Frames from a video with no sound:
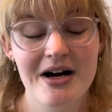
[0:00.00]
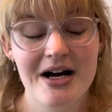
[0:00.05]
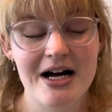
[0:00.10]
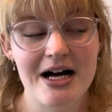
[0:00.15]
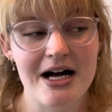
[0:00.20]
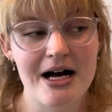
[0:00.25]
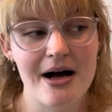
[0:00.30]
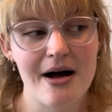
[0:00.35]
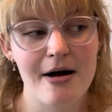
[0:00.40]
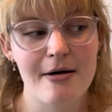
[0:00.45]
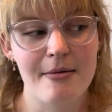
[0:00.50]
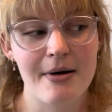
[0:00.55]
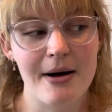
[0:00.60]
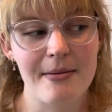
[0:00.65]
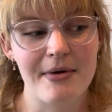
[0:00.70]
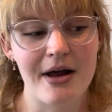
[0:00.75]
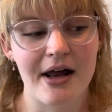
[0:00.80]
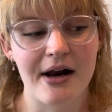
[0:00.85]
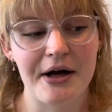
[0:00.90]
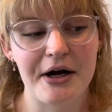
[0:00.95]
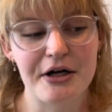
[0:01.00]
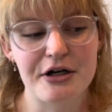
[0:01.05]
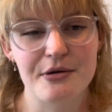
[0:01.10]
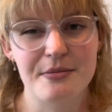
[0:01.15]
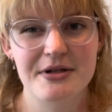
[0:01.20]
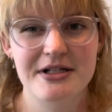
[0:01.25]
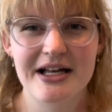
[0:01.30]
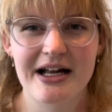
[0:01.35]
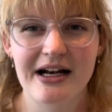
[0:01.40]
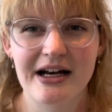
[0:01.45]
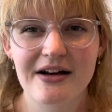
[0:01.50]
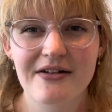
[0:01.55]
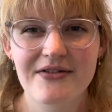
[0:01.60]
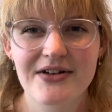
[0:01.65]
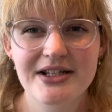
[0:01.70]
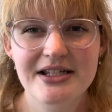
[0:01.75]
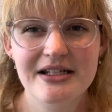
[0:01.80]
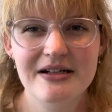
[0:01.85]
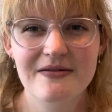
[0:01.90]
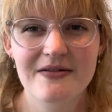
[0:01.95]
I'm not 100%
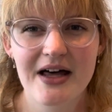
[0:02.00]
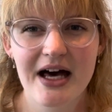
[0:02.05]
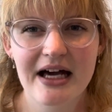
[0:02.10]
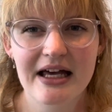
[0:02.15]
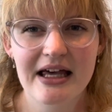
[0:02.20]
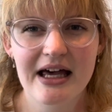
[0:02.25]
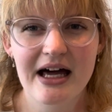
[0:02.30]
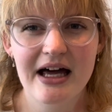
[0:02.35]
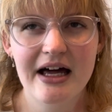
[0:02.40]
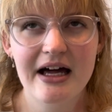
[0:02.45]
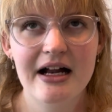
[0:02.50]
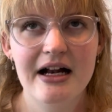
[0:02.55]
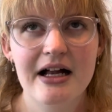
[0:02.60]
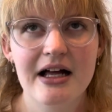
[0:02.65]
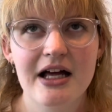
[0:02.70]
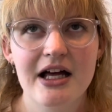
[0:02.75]
convinced of that yet.